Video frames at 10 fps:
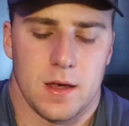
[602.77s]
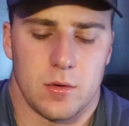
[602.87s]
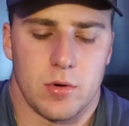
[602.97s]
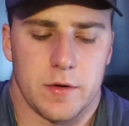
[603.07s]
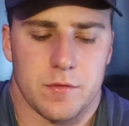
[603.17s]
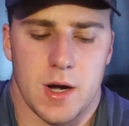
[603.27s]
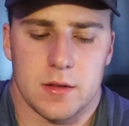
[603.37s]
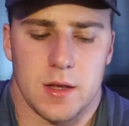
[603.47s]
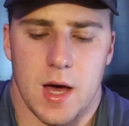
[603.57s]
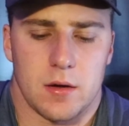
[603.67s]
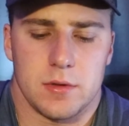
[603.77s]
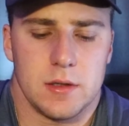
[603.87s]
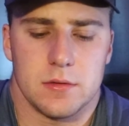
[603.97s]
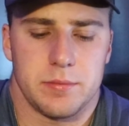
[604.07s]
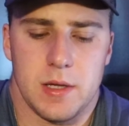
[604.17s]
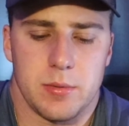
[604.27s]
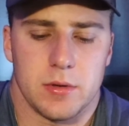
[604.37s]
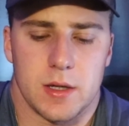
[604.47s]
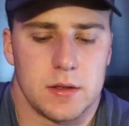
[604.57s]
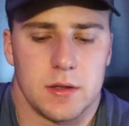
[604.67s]
And quite frankly, I don't deal with
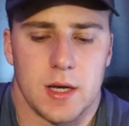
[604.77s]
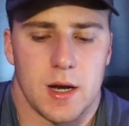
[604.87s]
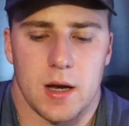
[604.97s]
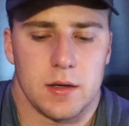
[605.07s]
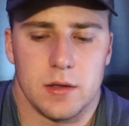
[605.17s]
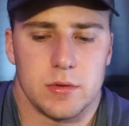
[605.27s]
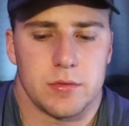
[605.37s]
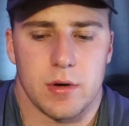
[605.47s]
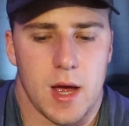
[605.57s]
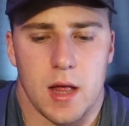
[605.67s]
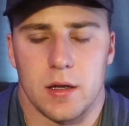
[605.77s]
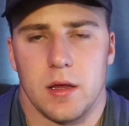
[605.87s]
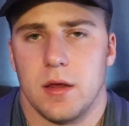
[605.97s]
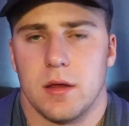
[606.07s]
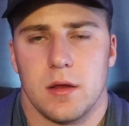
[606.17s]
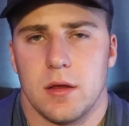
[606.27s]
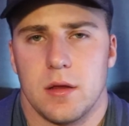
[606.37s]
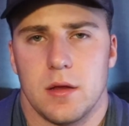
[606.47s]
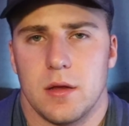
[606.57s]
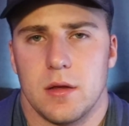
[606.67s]
people that cannot deal with reality.
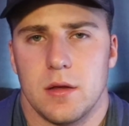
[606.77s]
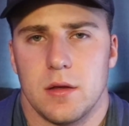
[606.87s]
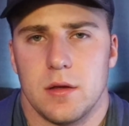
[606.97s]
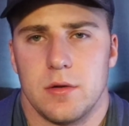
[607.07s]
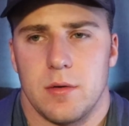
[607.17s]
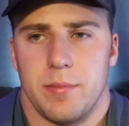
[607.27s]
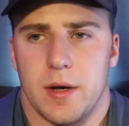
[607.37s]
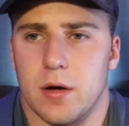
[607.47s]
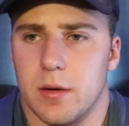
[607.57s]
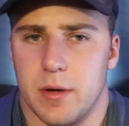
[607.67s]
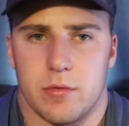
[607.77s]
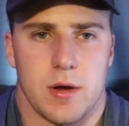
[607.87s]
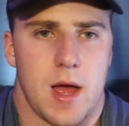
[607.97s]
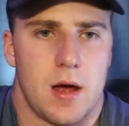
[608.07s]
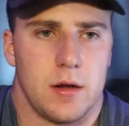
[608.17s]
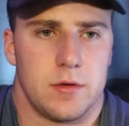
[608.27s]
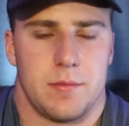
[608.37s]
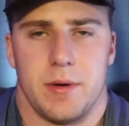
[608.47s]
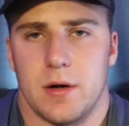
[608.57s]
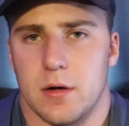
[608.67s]
They're bitter about reality.
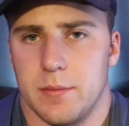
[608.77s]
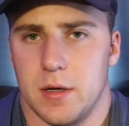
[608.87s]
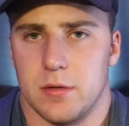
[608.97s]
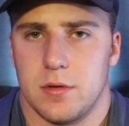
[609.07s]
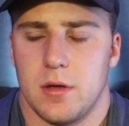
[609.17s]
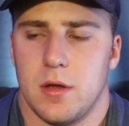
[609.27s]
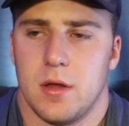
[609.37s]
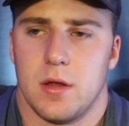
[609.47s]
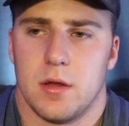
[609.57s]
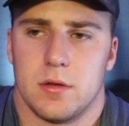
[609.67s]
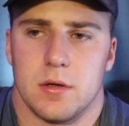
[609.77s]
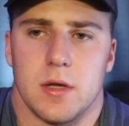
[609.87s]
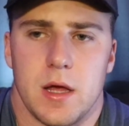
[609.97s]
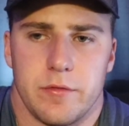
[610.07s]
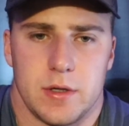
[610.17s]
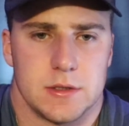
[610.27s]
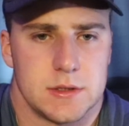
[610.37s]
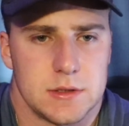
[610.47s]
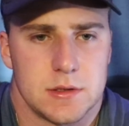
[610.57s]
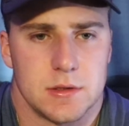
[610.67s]
They're bitter about their life and
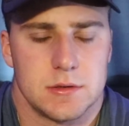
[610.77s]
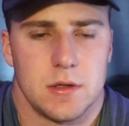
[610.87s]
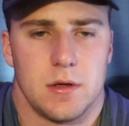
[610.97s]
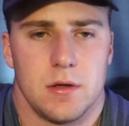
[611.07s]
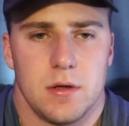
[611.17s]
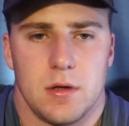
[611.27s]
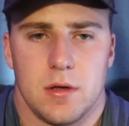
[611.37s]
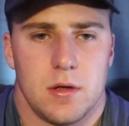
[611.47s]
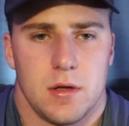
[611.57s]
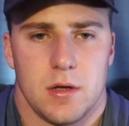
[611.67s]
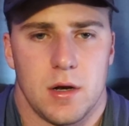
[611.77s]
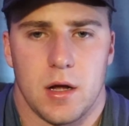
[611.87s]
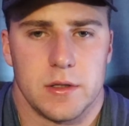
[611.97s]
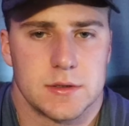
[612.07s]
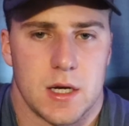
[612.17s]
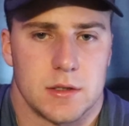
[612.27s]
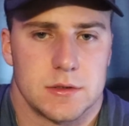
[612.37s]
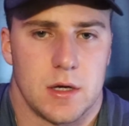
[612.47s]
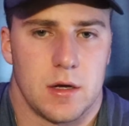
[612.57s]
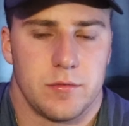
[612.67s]
existence and all this kind
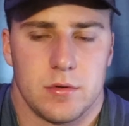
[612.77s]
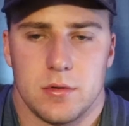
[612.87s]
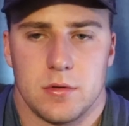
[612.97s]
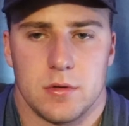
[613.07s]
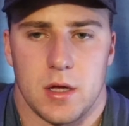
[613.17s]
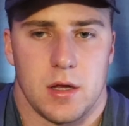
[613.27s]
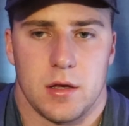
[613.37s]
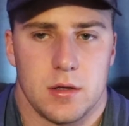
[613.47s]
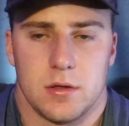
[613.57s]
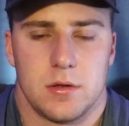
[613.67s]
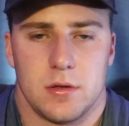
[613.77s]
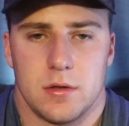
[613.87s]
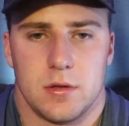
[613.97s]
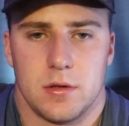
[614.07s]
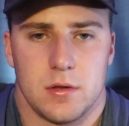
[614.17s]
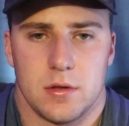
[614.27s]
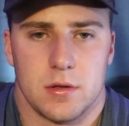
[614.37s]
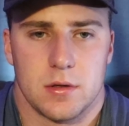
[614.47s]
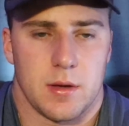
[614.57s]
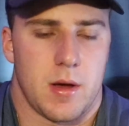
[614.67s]
of stuff. Like,
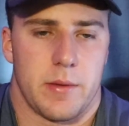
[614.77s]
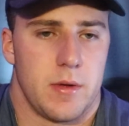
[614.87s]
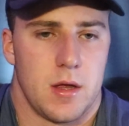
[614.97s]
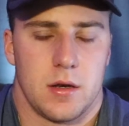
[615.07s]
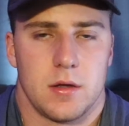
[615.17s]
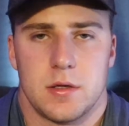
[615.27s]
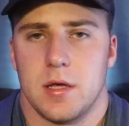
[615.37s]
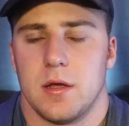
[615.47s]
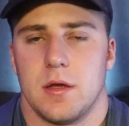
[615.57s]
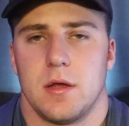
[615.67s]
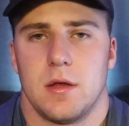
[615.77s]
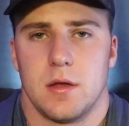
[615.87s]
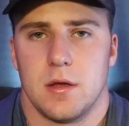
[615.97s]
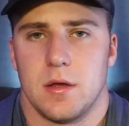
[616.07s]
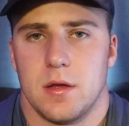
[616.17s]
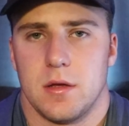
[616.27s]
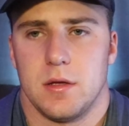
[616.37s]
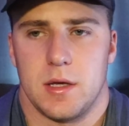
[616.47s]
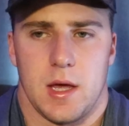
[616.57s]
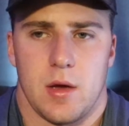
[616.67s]
come on, man.
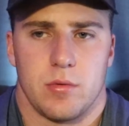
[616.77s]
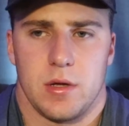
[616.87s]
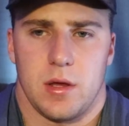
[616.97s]
You cannot